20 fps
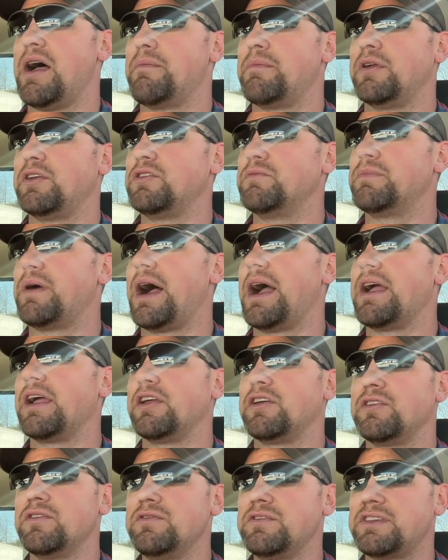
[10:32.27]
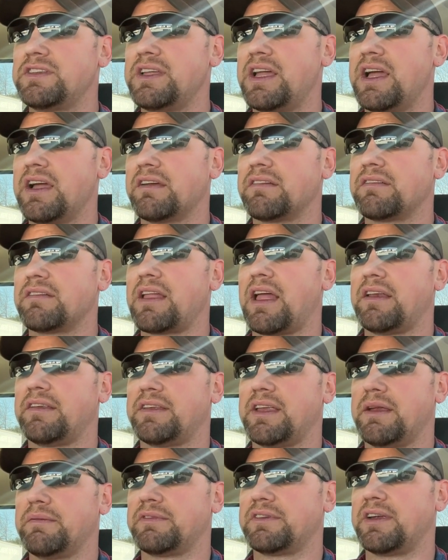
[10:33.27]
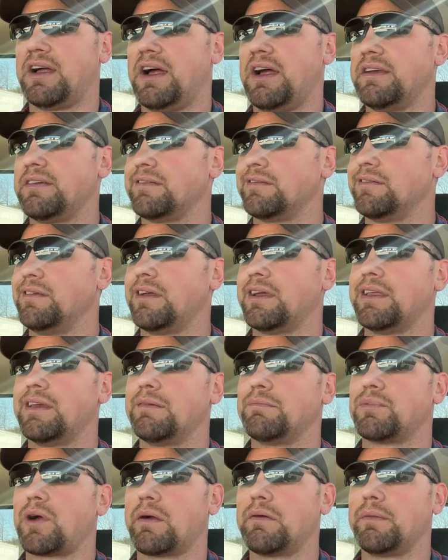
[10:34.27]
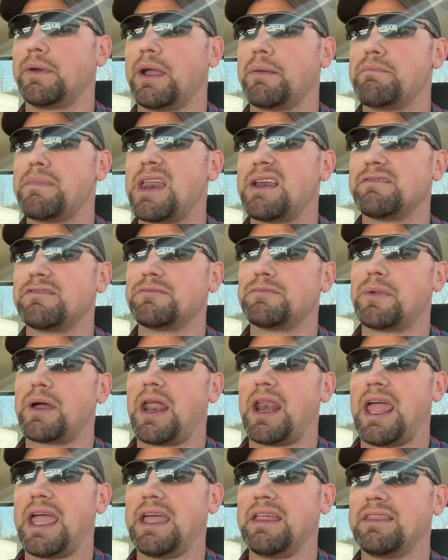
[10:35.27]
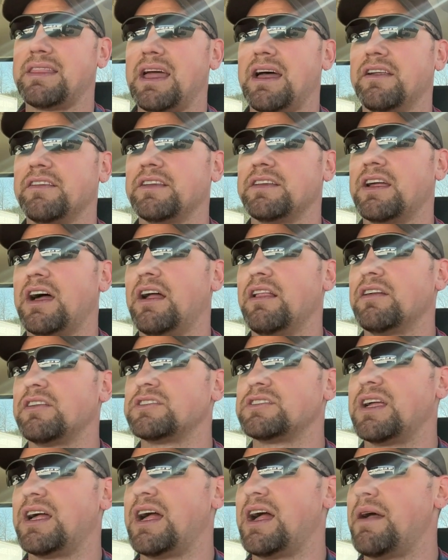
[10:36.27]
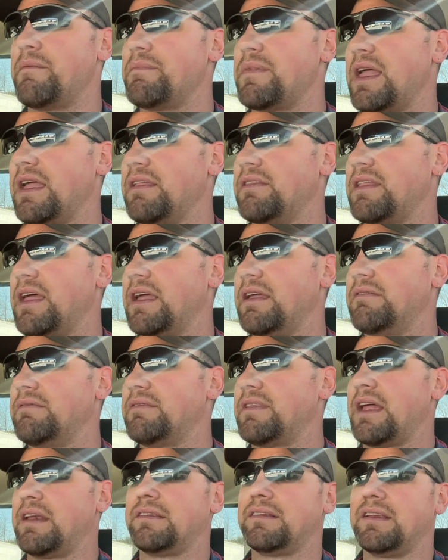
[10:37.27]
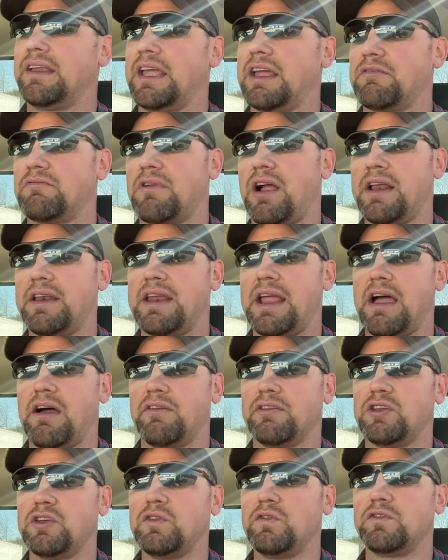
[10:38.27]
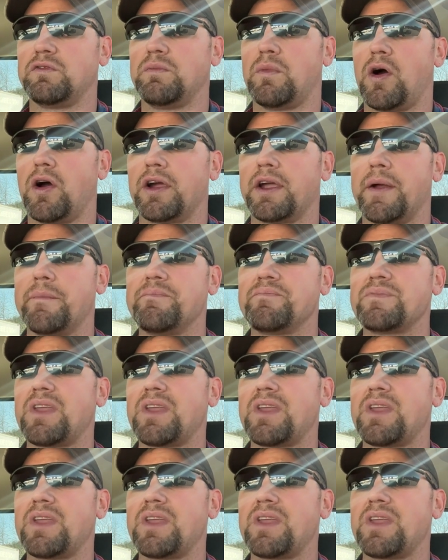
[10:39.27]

But you buy a gooseneck that same size, you're looking at probably a minimum about $8,000. That's again right now used market.